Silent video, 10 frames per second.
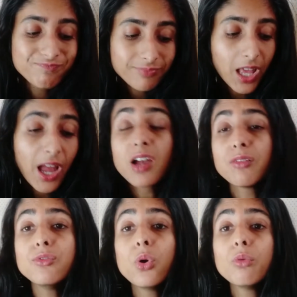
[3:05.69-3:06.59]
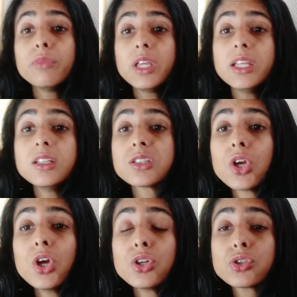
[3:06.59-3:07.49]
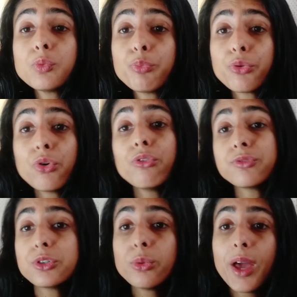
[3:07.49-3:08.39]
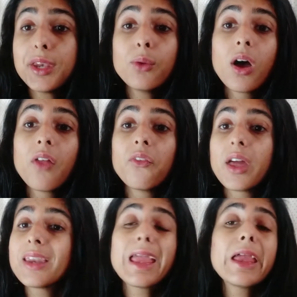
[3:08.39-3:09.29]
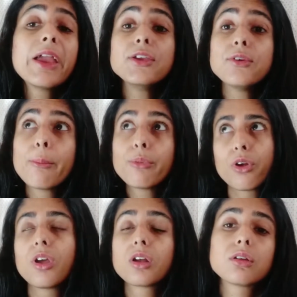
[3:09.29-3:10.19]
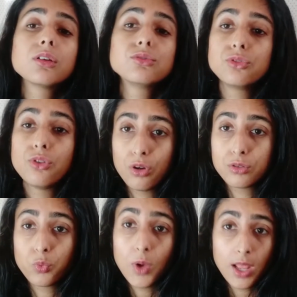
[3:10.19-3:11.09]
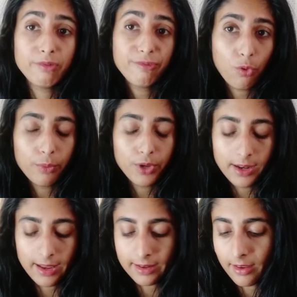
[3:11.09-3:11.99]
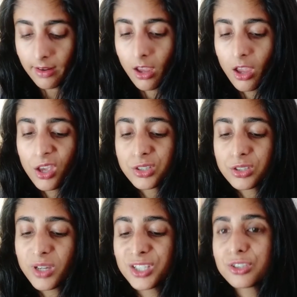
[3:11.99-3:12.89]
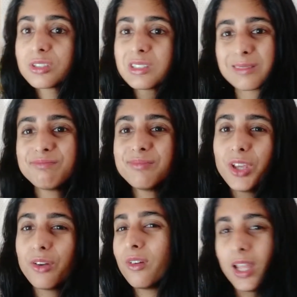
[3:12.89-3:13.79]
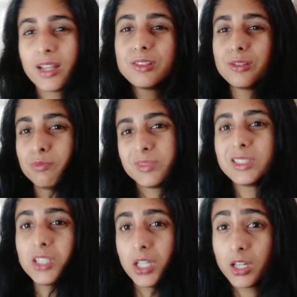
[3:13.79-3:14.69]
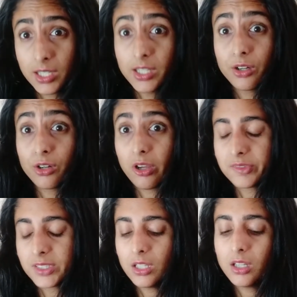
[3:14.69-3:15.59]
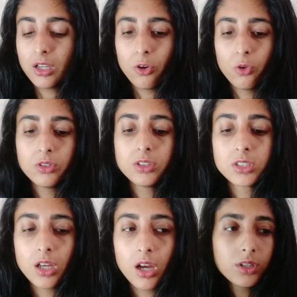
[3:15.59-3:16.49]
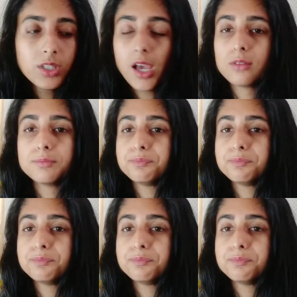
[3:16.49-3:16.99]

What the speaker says: I have no means to prove to anyone that, hey, your product is not well formulated. So I just, like to steer clear of silicones. Yeah.